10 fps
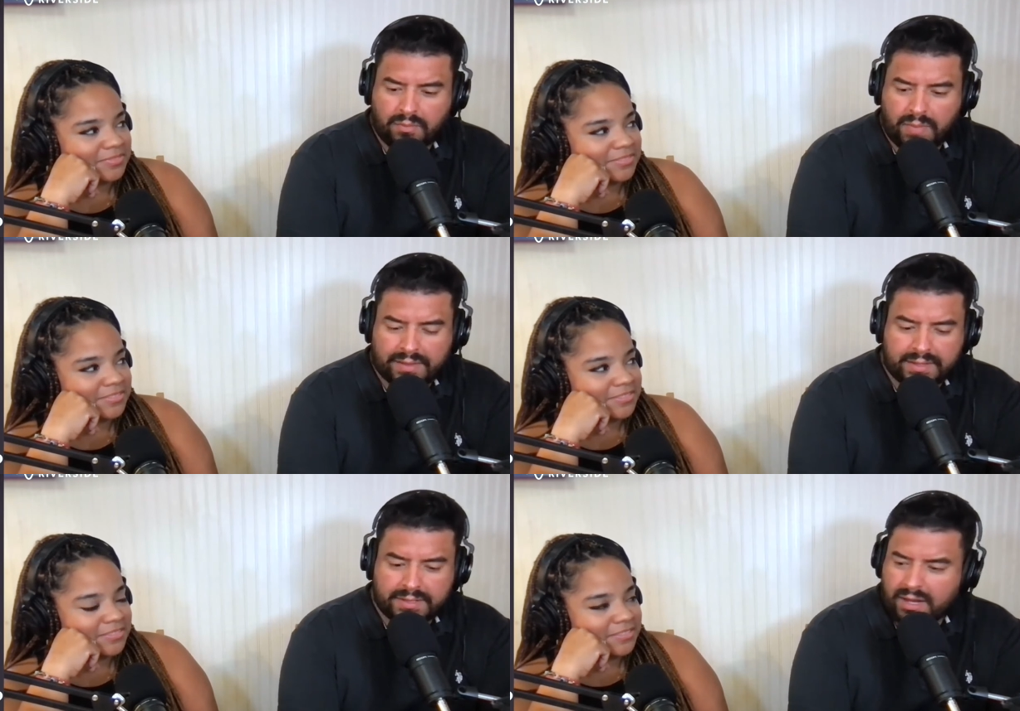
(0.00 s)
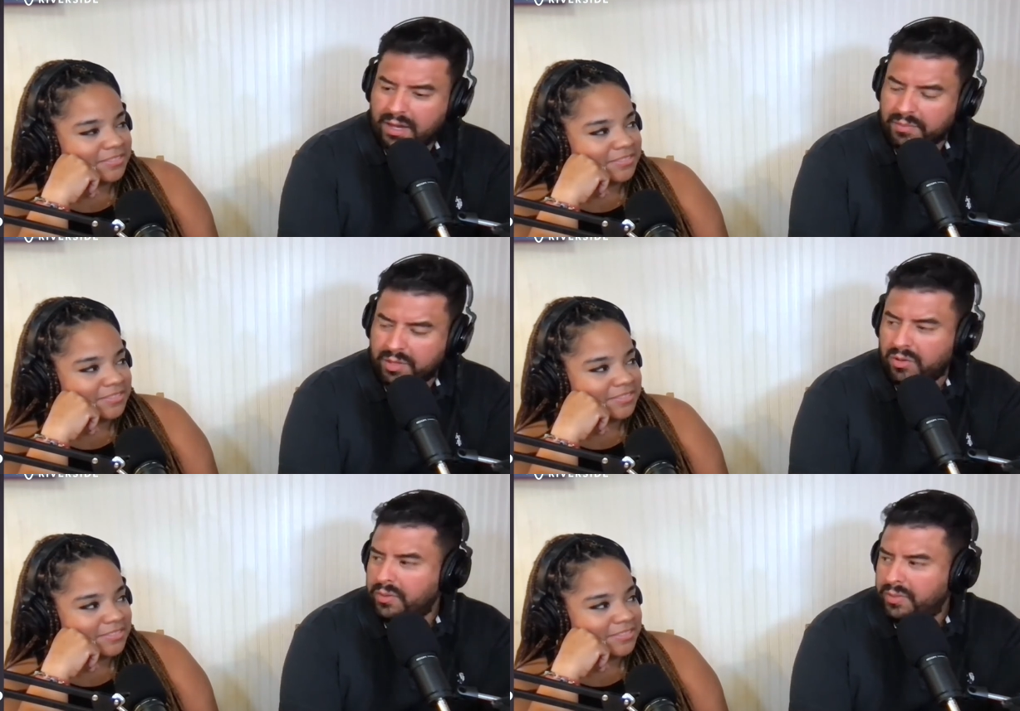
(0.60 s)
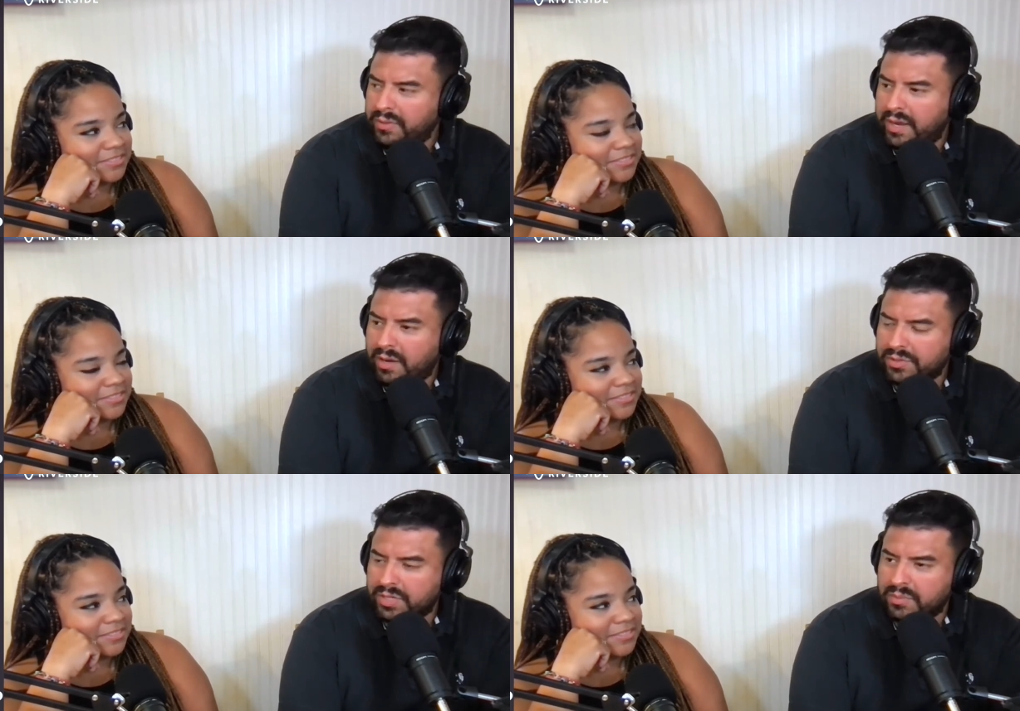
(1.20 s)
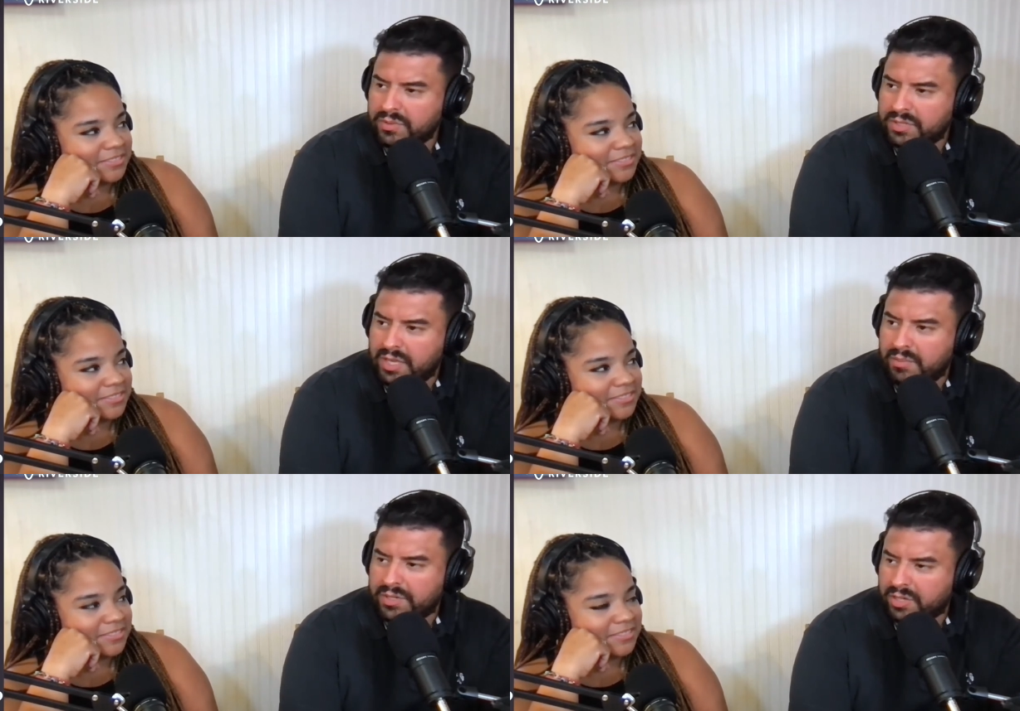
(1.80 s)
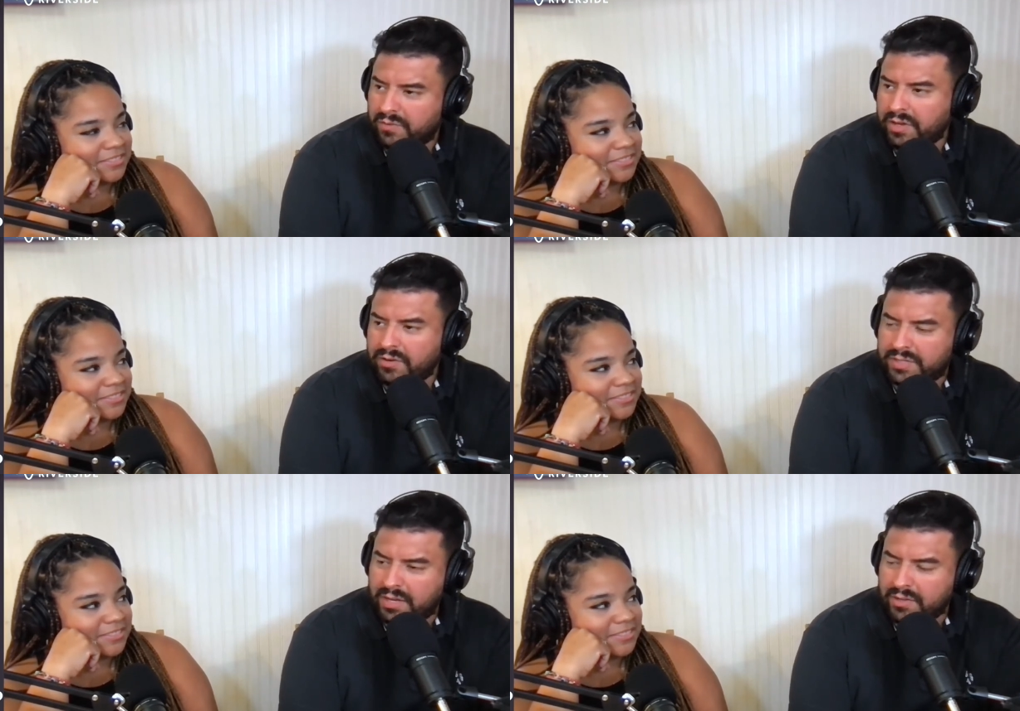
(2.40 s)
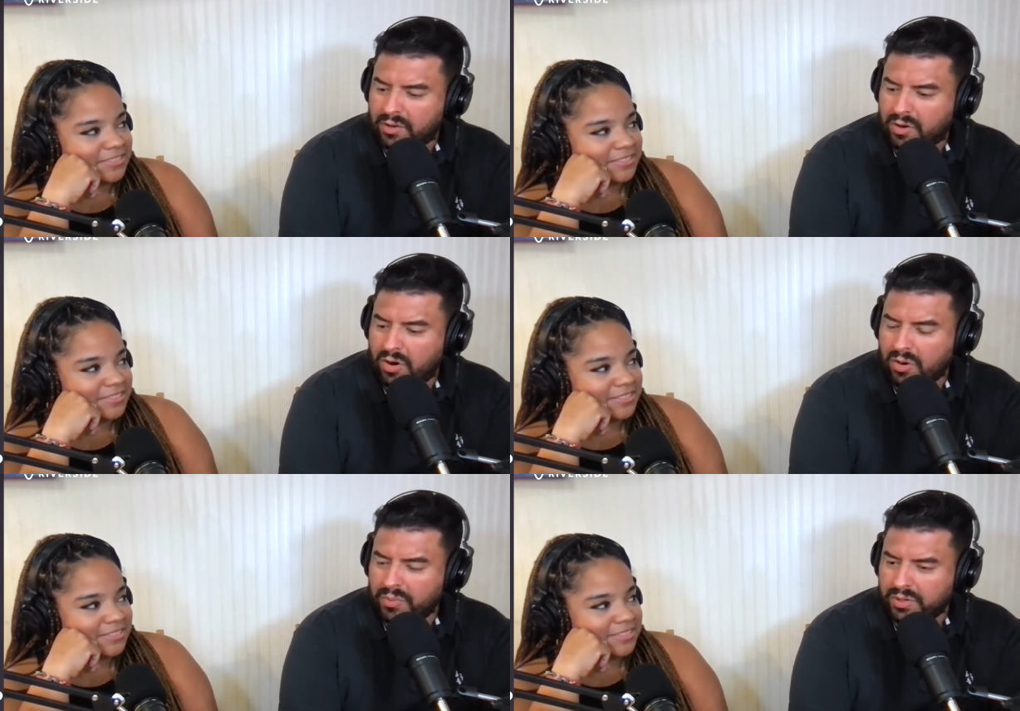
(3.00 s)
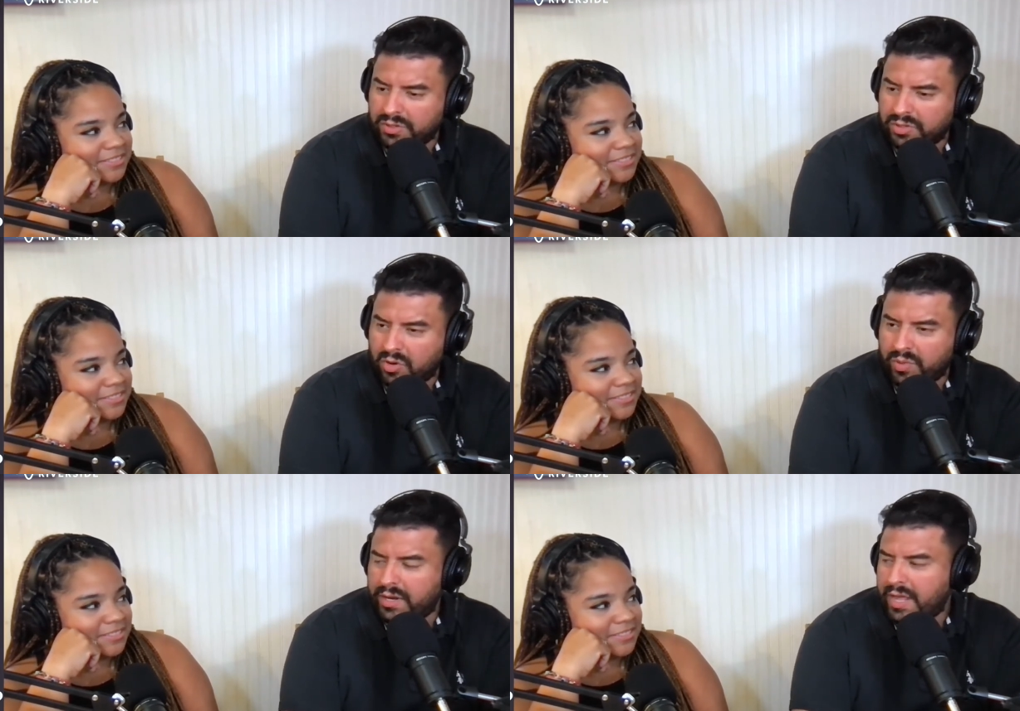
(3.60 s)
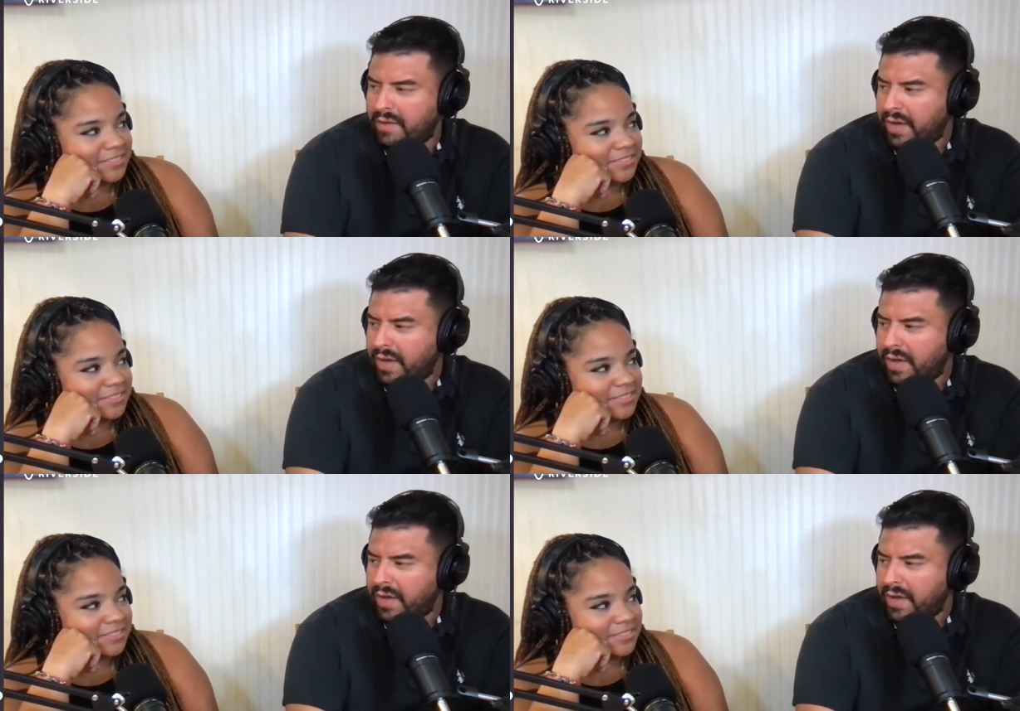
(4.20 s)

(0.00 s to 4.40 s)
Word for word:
Speaker 1: at the time, the only thing that I was able to keep myself entertained in the car because, you know, we didn't have